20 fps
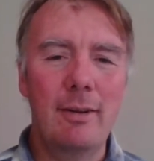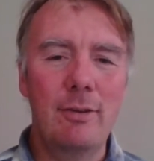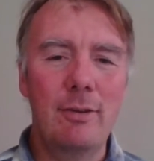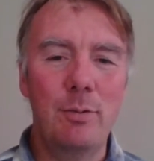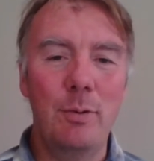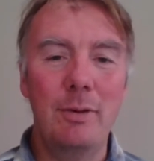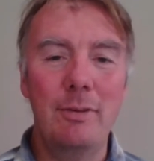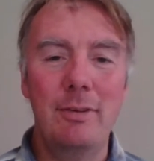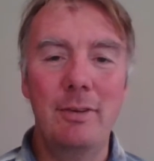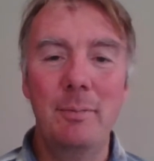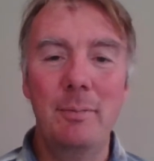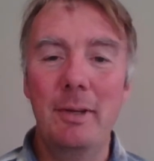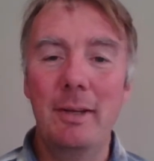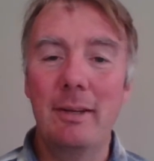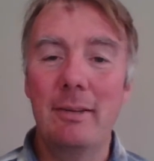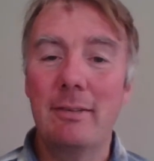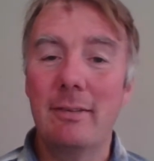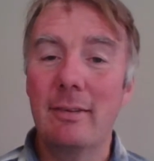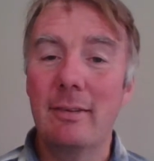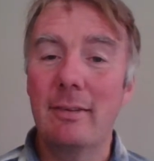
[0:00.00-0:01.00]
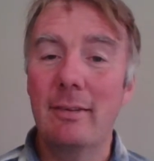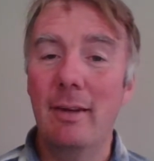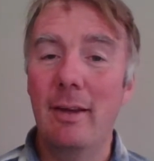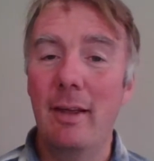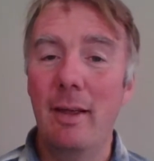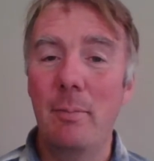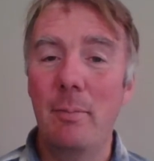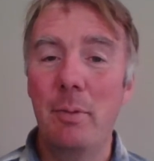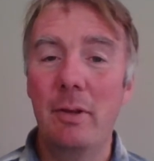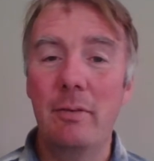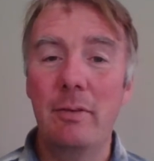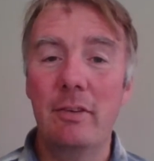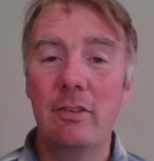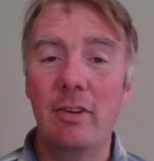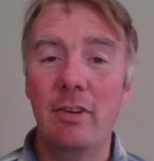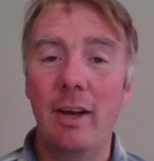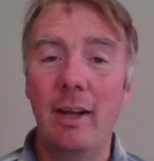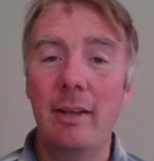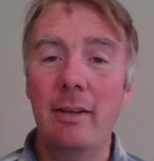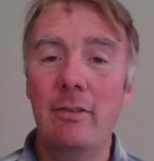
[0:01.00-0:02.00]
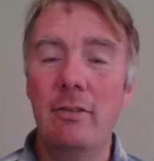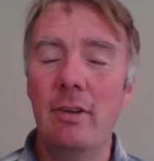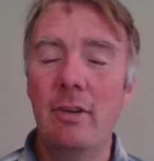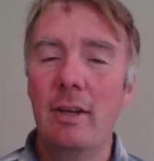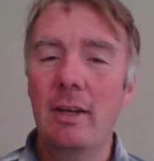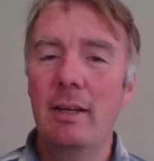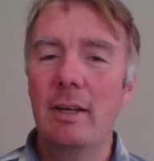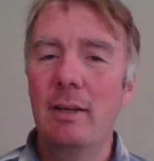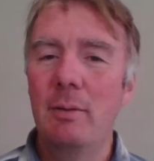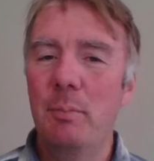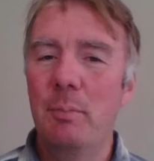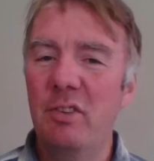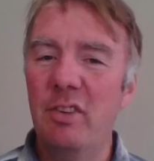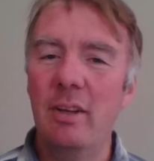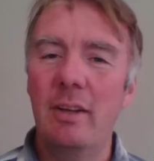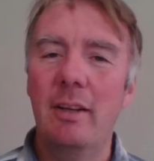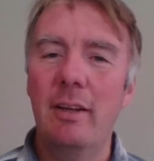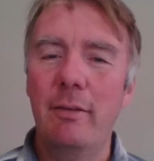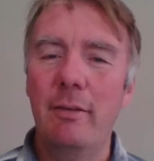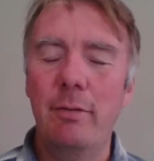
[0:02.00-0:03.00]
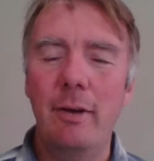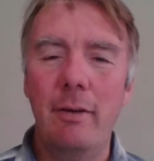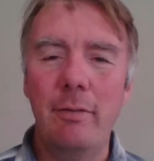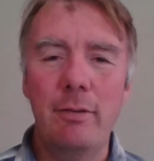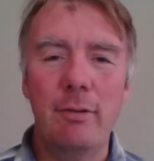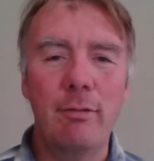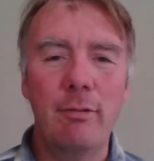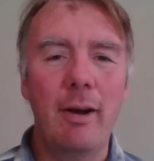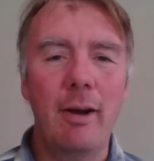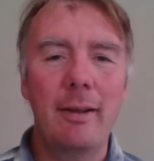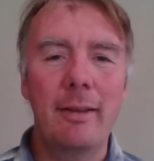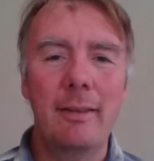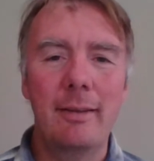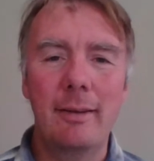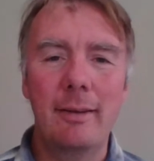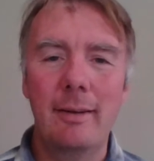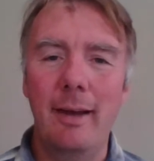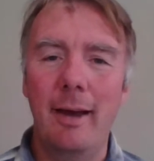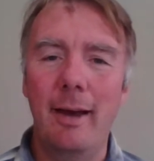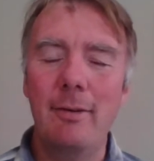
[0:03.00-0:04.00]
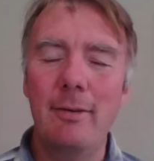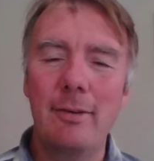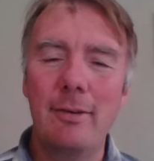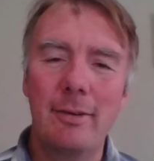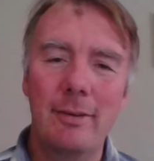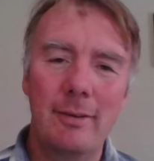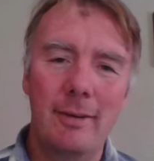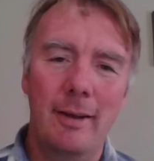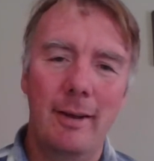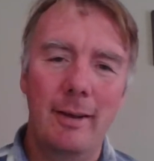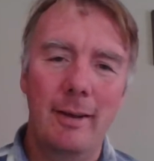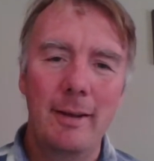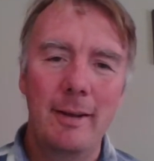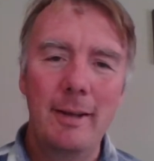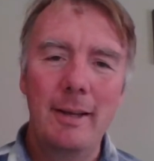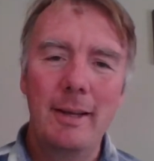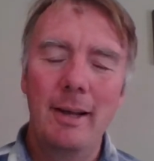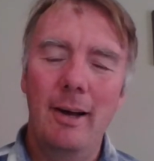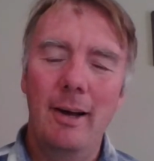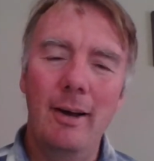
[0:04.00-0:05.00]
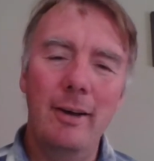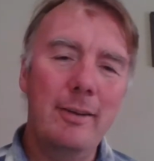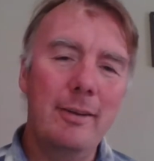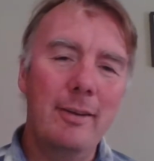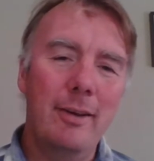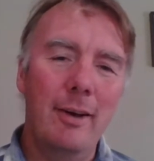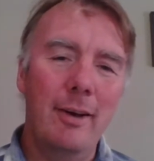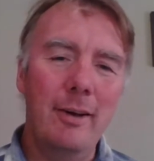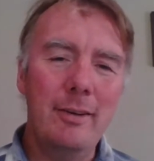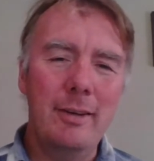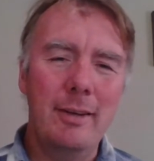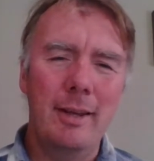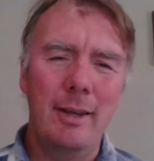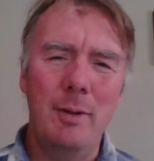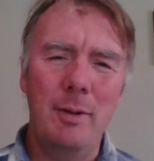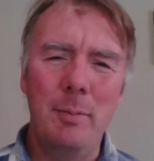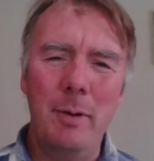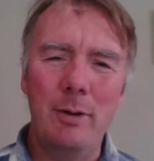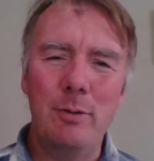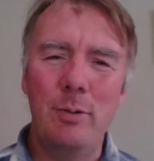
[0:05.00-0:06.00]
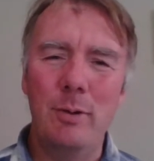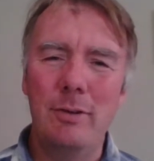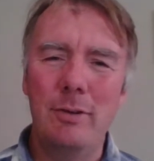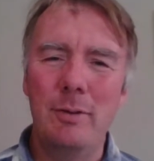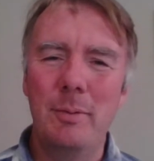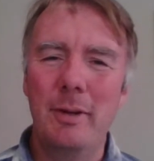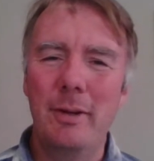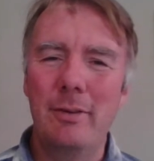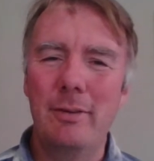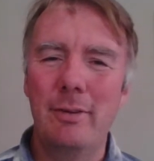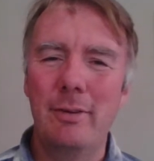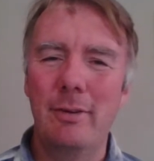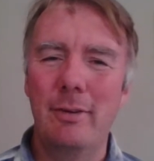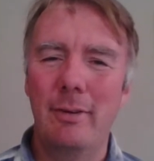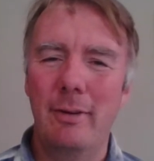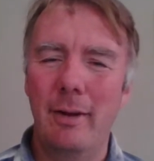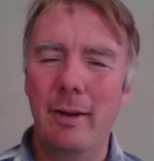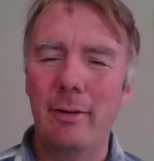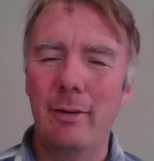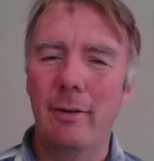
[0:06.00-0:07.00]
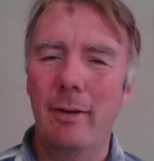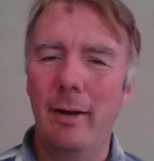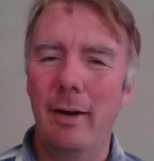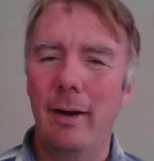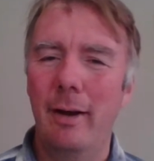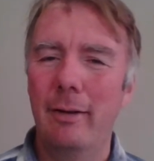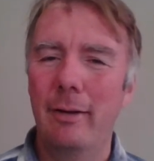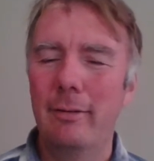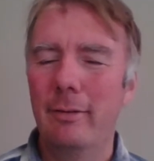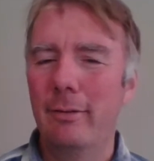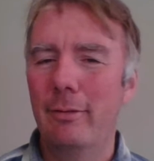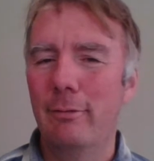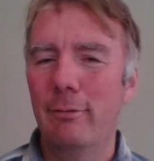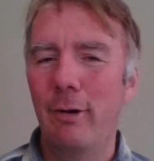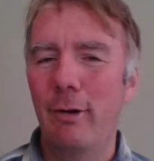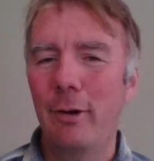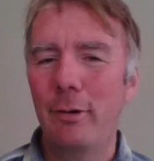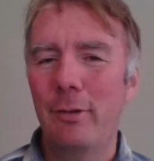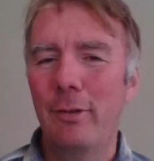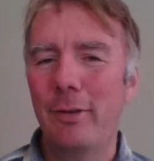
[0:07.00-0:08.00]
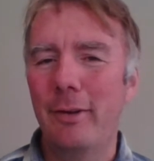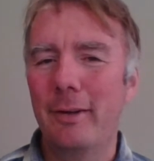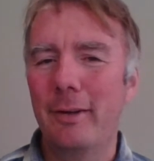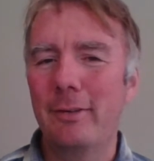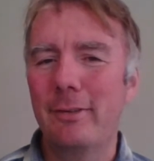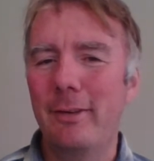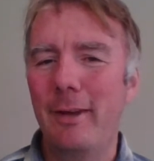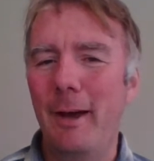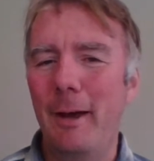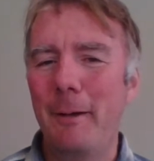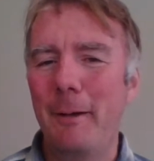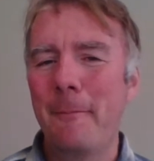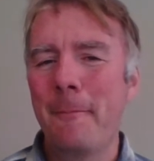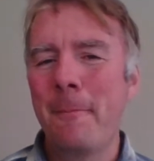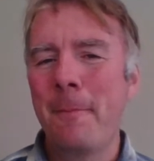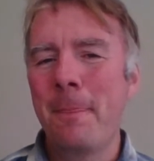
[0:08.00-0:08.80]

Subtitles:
20 minutes is a bit of a challenge, particularly if you have to write anything down. And I did it in about 20 minutes and wrote things down.